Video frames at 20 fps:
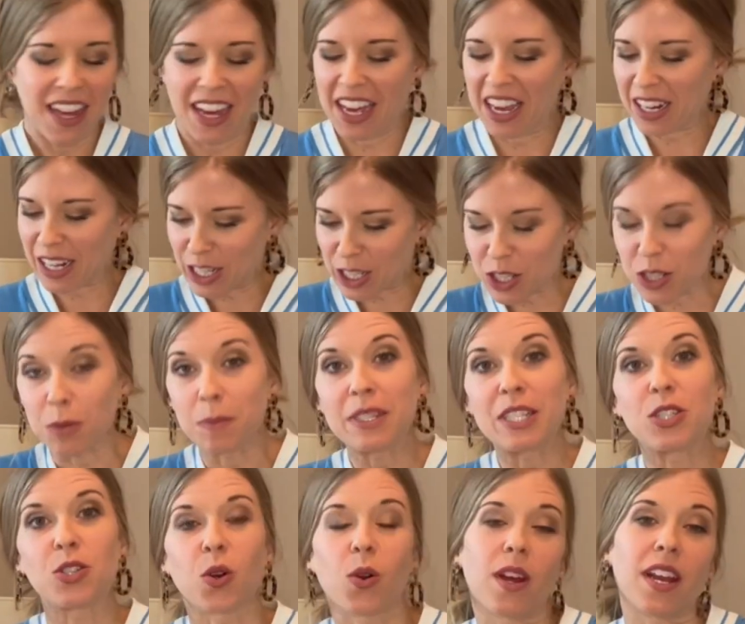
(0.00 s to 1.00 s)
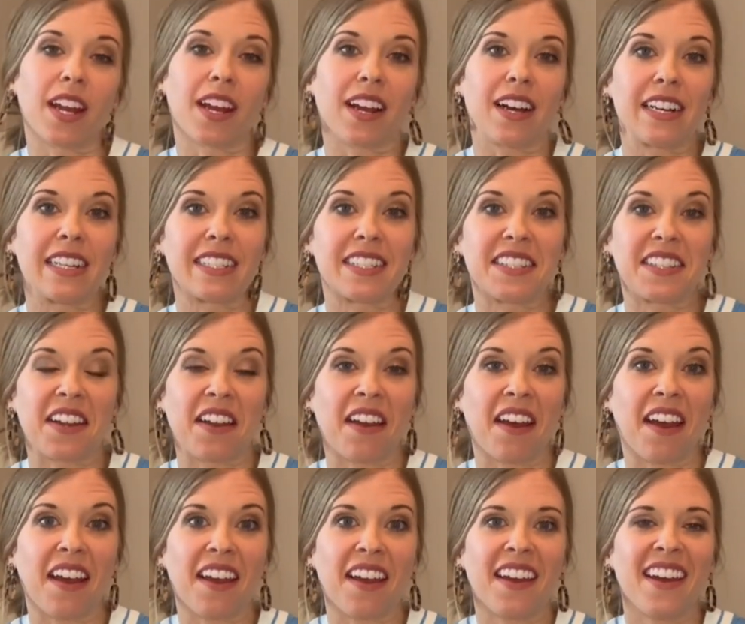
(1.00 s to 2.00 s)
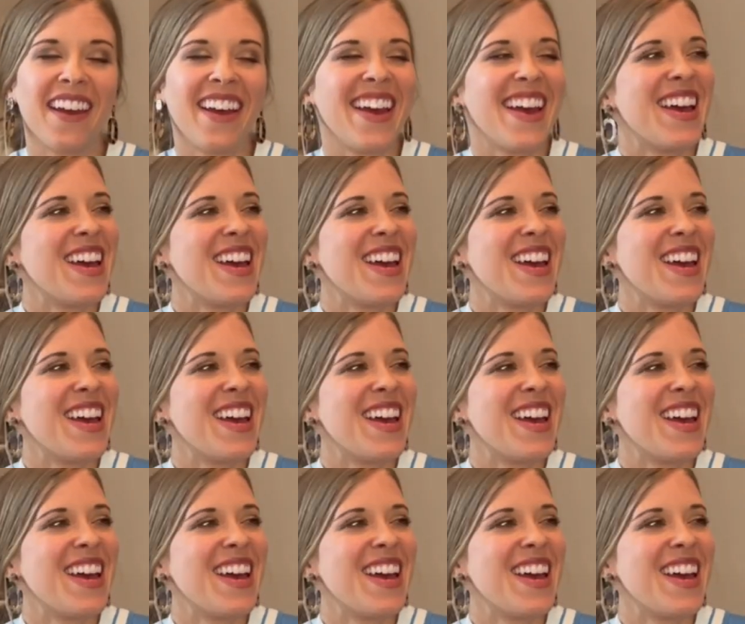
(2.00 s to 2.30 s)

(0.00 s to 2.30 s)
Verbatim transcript: I guess she'll be joining us today.